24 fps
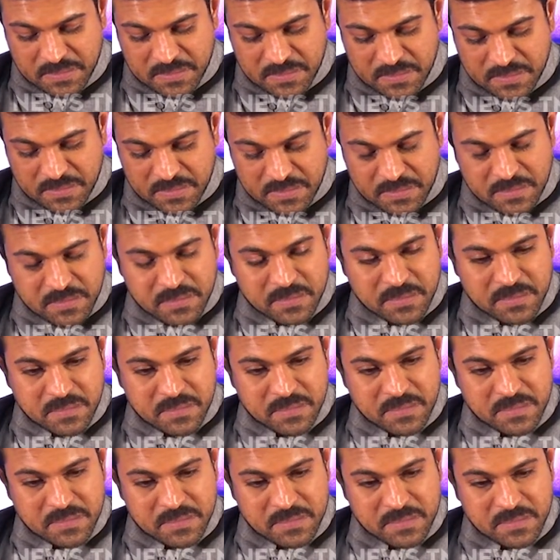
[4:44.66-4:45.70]

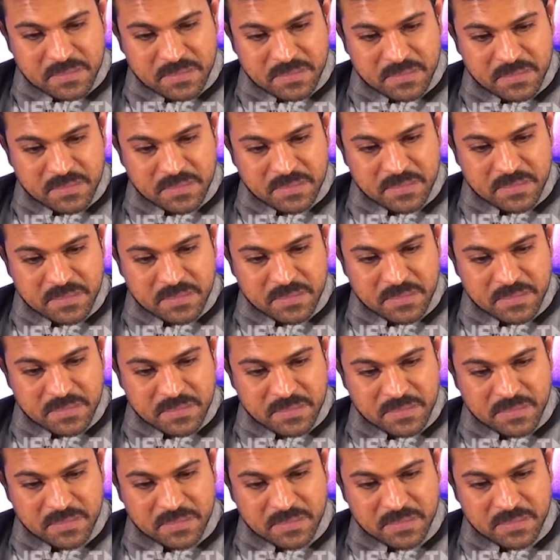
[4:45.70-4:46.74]

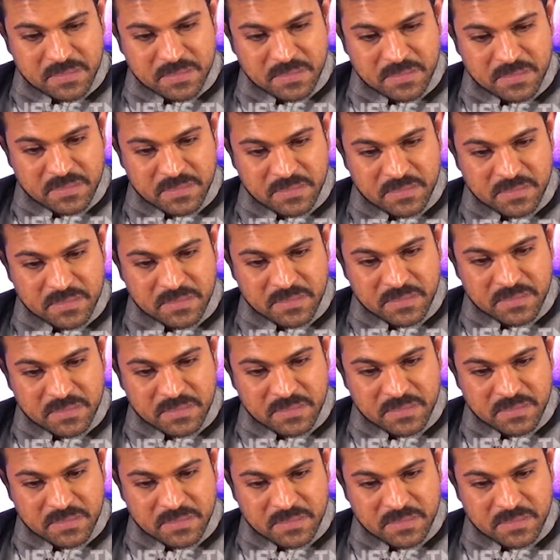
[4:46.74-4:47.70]
This person isn't speaking.